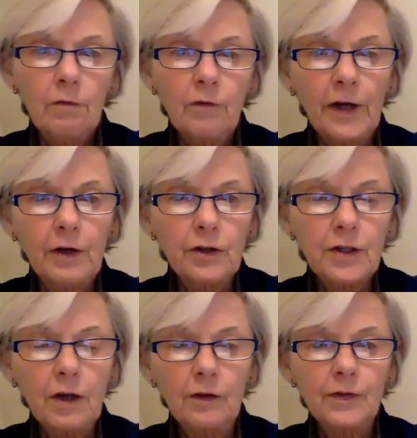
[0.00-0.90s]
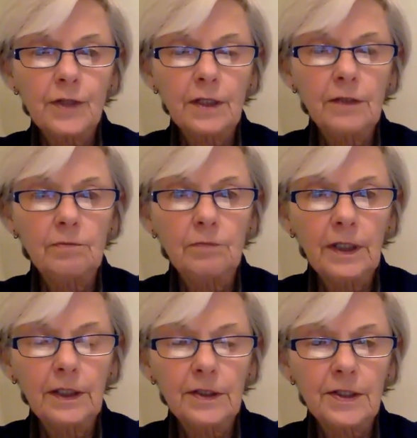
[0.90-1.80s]
find ourselves in
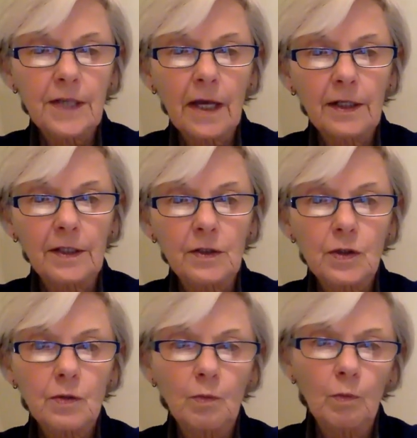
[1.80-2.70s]
in settings